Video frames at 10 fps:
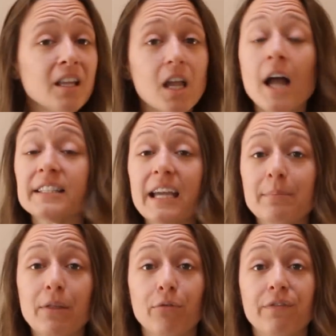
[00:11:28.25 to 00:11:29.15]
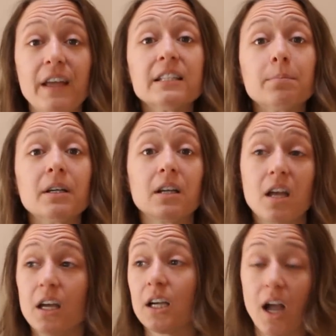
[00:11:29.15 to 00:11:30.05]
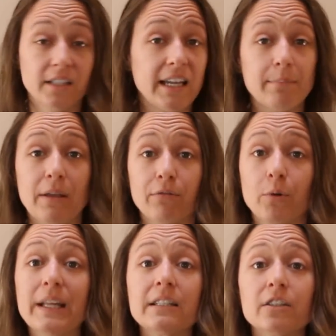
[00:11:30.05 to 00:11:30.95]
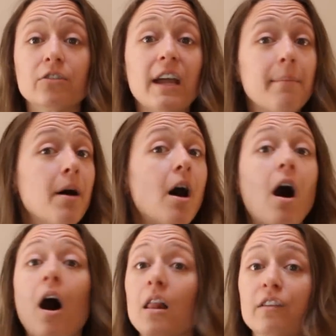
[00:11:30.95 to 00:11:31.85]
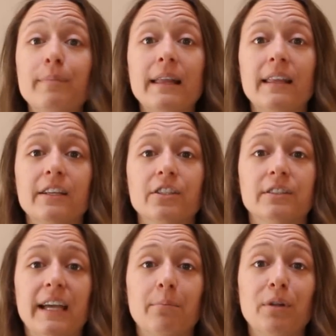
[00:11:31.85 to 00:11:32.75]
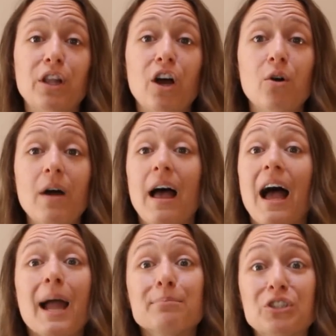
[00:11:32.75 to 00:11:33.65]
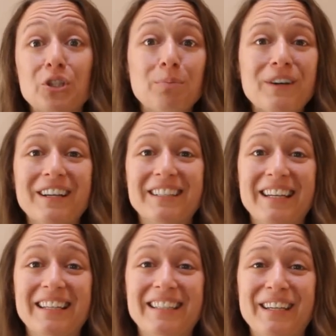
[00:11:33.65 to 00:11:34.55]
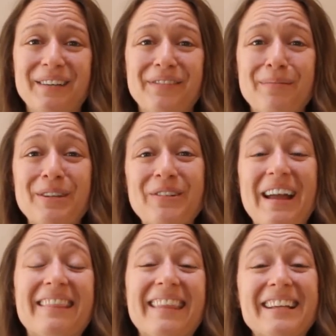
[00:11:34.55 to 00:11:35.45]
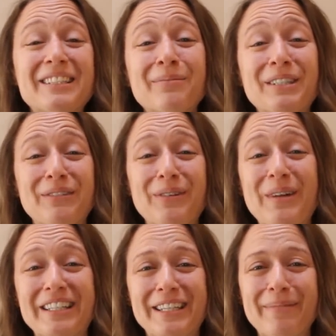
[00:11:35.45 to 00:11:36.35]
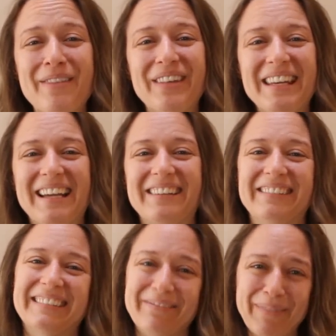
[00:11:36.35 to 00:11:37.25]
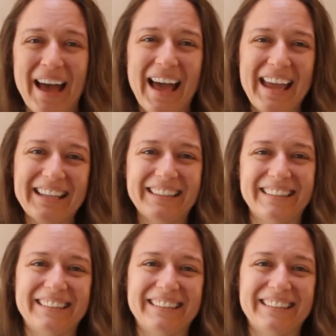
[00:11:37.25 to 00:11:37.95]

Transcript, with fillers: Contact me through Facebook, contact me through Instagram. All of my links are down below. I'm super excited to hear from you and thanks so much for watching my video. Bye!